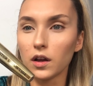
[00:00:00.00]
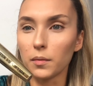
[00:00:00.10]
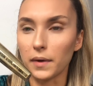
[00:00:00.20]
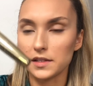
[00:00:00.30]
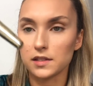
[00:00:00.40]

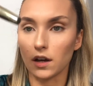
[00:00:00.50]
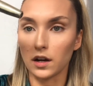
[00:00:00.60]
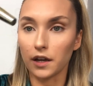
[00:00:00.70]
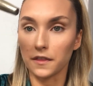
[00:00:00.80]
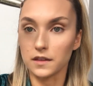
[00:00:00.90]

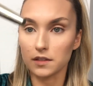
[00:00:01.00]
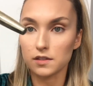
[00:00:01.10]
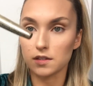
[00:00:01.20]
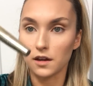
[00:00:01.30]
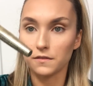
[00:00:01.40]
mascara, and this
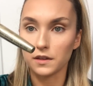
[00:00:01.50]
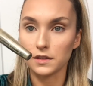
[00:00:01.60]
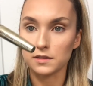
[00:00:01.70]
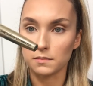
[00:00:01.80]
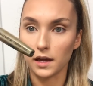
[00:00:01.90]
stuff
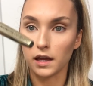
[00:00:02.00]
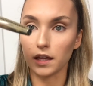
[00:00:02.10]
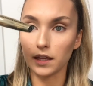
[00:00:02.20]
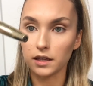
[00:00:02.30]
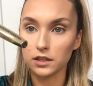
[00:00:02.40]
is my
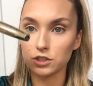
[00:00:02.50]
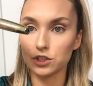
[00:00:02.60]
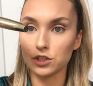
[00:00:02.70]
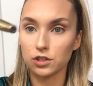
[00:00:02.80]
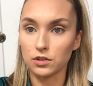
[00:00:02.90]

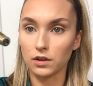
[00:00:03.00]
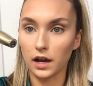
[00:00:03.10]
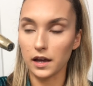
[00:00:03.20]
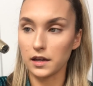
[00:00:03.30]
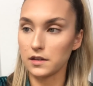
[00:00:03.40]
ish, you
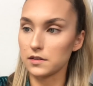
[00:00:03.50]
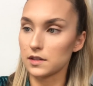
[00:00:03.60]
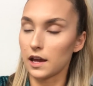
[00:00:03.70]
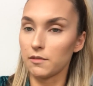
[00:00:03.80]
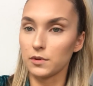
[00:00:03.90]
guys.
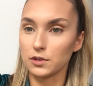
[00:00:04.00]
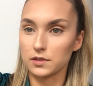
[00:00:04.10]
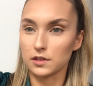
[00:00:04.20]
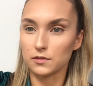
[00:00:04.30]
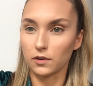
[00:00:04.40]
I have been
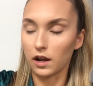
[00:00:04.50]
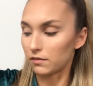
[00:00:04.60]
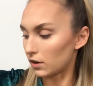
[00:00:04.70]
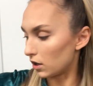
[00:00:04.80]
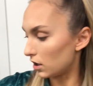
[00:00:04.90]
using this
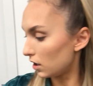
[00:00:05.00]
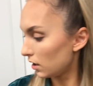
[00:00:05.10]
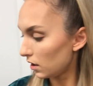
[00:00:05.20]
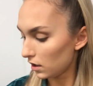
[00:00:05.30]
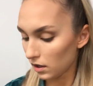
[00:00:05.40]
forever.
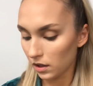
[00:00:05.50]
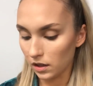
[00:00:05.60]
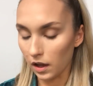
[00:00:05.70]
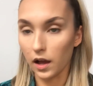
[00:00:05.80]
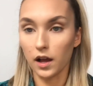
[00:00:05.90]

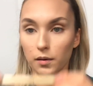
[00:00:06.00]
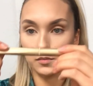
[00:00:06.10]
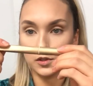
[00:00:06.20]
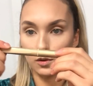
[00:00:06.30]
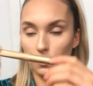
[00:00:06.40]

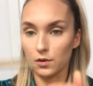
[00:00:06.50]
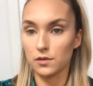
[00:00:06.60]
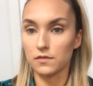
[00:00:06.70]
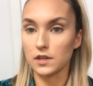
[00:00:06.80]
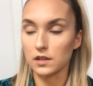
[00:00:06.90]
So both
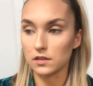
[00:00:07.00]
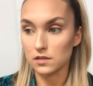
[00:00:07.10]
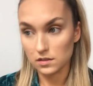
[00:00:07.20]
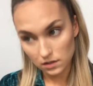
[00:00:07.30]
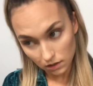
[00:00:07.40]
of
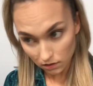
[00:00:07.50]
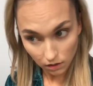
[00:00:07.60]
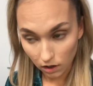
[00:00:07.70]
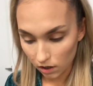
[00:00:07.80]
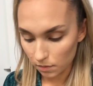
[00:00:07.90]
these
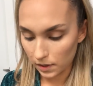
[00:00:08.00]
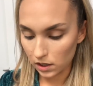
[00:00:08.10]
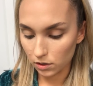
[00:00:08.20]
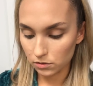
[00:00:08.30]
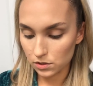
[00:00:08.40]
are my
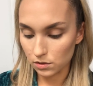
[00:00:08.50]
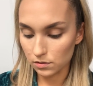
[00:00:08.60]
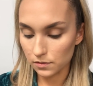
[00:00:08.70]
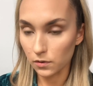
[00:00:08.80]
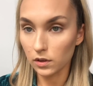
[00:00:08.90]

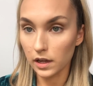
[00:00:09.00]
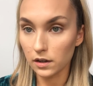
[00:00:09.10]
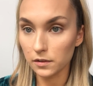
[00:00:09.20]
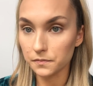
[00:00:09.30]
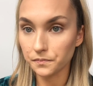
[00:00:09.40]
go-tos for
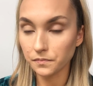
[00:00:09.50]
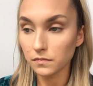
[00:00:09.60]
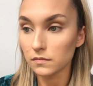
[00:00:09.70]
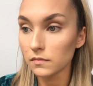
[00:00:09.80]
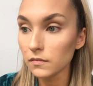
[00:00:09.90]
liner.
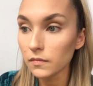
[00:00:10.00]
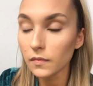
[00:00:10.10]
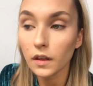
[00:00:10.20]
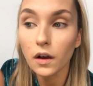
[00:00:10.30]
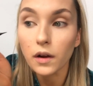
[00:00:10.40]

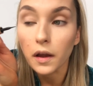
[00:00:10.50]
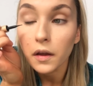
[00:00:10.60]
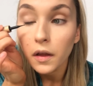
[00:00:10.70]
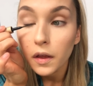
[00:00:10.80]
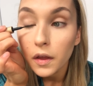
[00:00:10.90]
Okay,
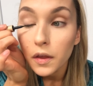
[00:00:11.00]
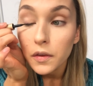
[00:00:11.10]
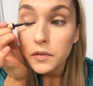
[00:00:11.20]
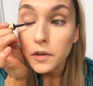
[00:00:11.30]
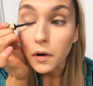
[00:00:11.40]

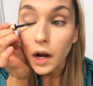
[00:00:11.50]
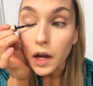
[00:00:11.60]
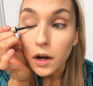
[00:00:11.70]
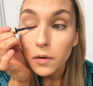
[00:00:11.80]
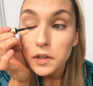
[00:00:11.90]
so I
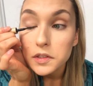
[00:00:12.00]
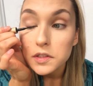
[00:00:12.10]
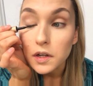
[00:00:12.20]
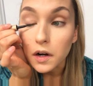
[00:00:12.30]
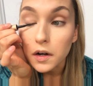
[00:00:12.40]
always
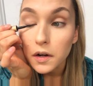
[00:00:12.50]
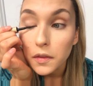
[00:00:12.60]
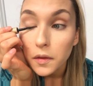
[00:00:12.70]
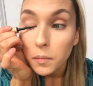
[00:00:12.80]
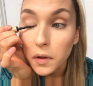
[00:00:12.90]
start in
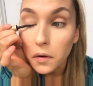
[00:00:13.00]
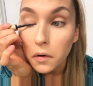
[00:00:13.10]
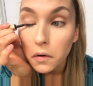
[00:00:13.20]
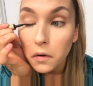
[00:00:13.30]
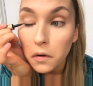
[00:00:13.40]
the
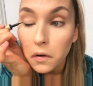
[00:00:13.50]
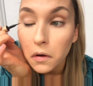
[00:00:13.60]
middle